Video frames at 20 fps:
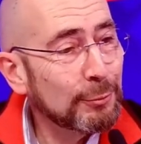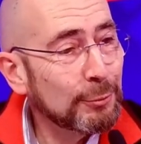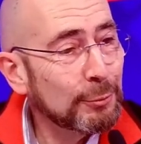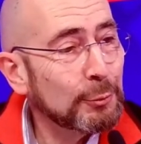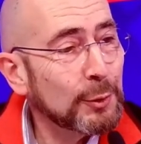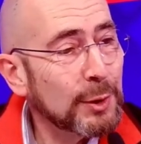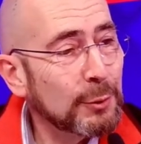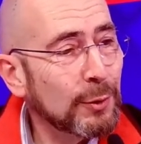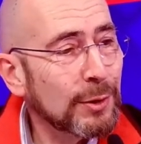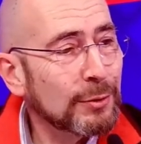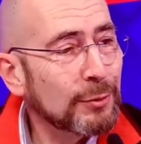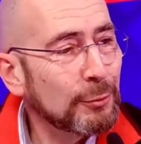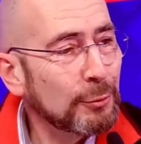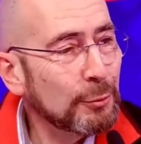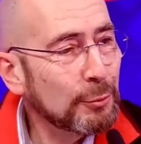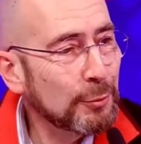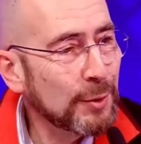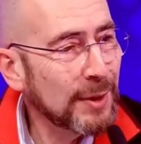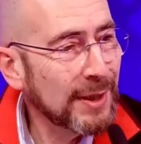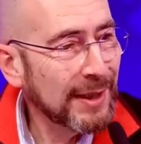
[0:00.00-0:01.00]
We want
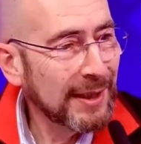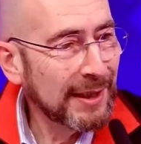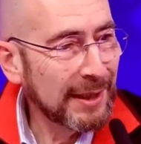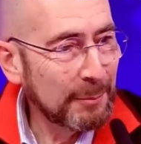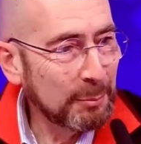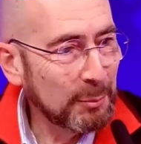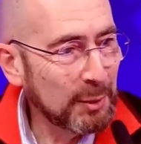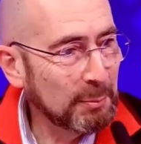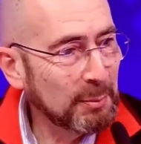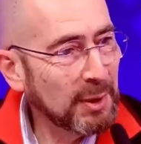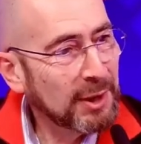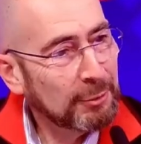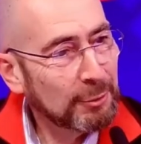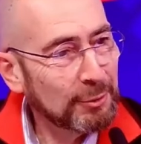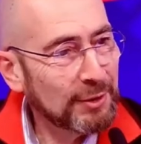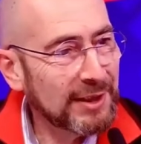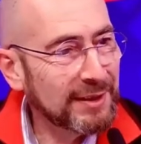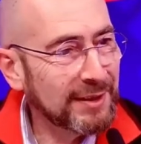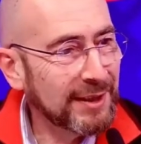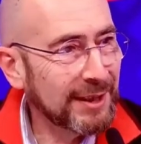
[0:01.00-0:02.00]
to be better
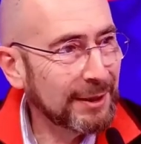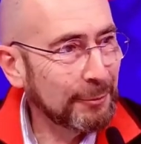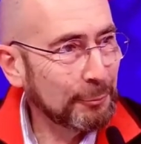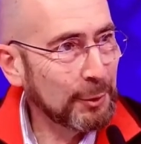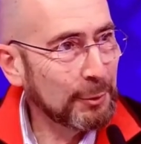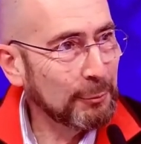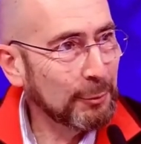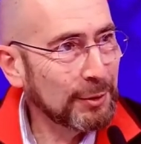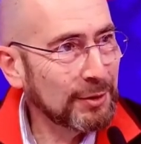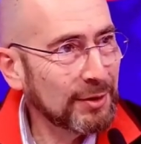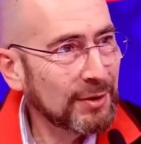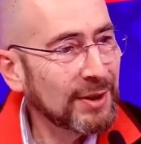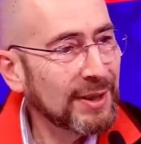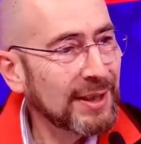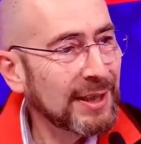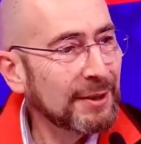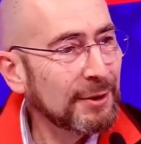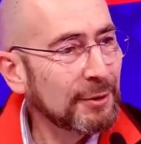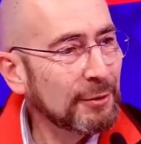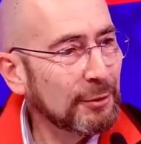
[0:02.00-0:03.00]
than that. We want
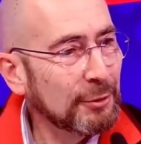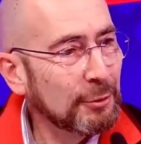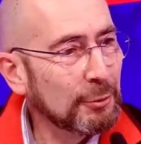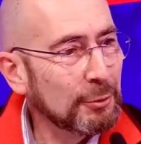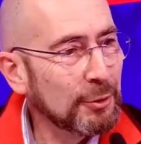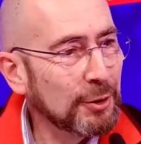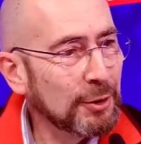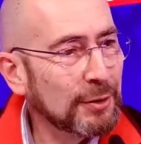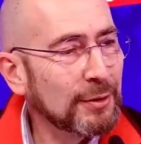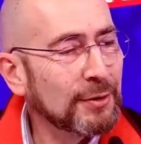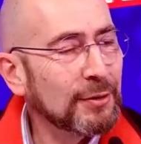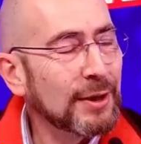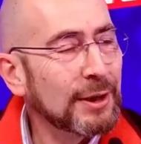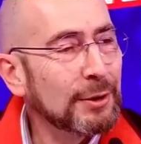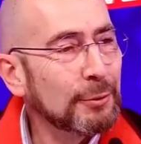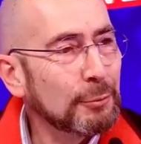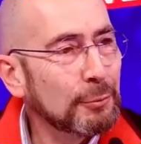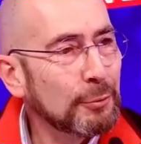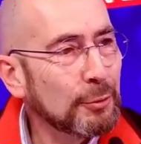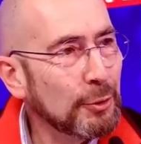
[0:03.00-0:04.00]
students
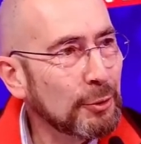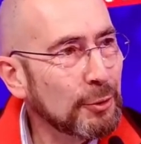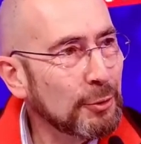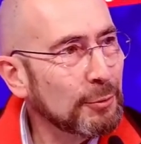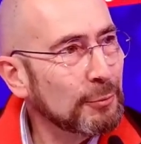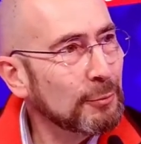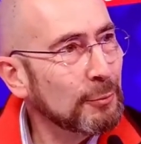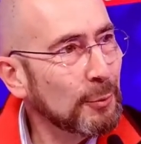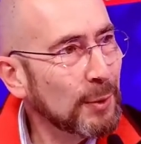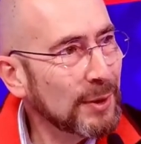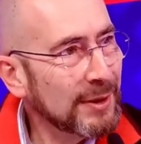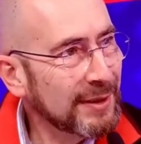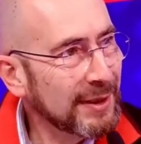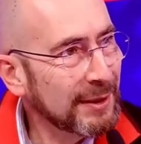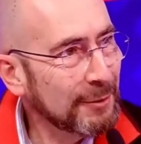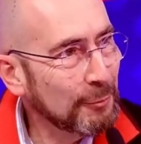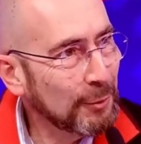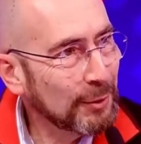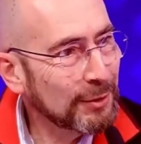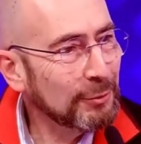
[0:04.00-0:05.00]
to know what they
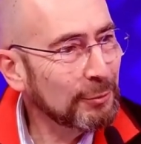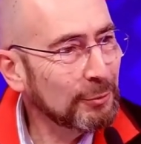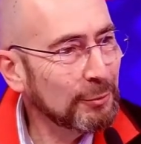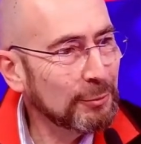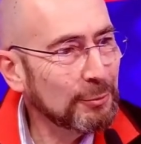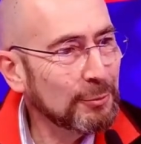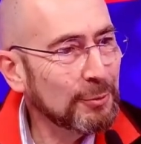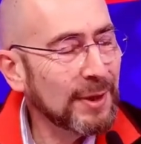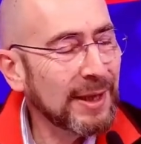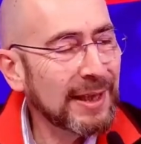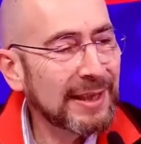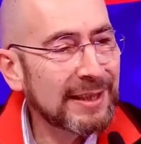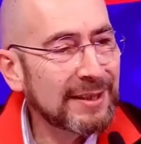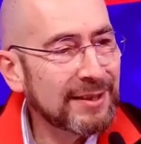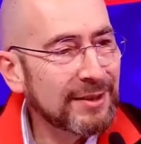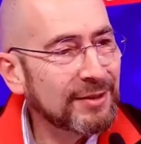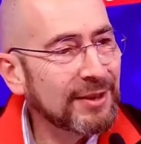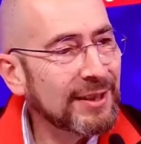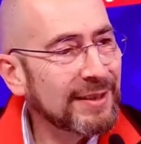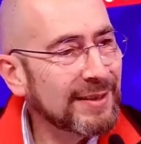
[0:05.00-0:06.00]
want to do, at
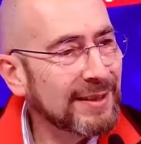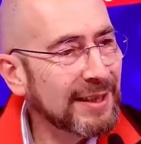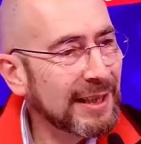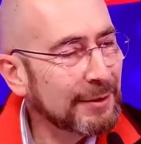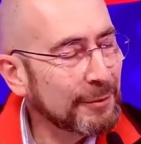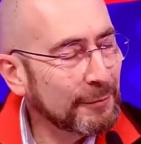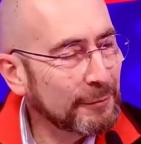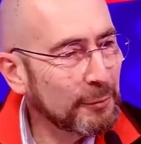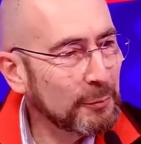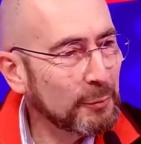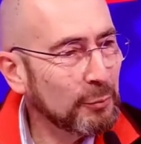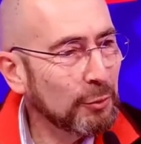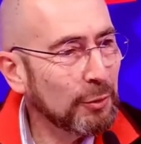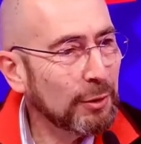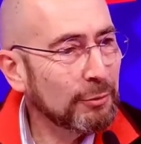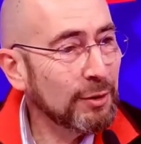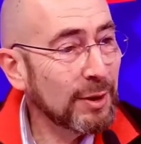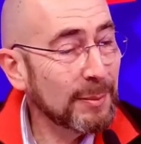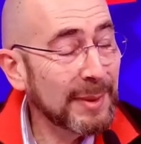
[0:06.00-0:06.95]
least at the end of the program.